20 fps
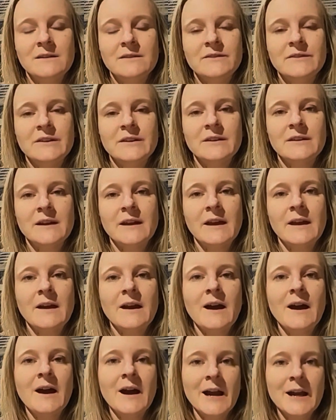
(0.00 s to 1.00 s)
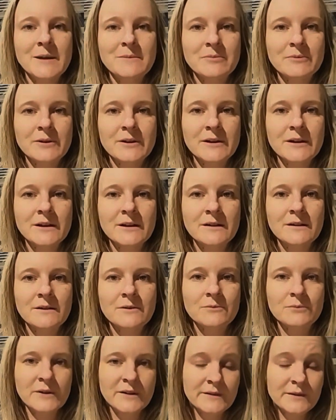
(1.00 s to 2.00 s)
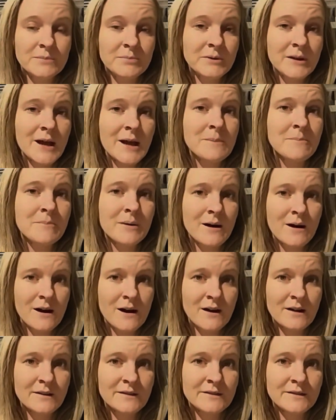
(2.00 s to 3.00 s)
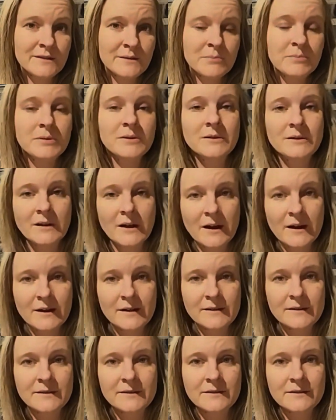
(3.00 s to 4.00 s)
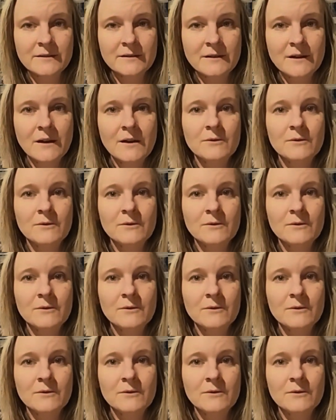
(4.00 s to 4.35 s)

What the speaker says: did a hybrid Resupply box plus